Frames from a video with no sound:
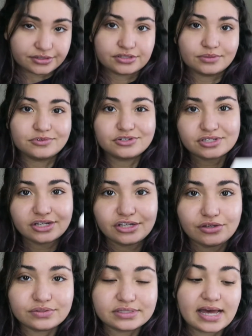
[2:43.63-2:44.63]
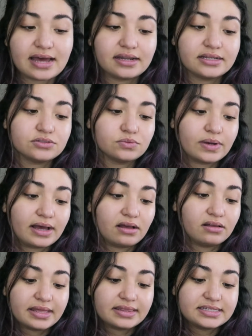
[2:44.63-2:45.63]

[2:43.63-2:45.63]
so I'm just gonna use that as well.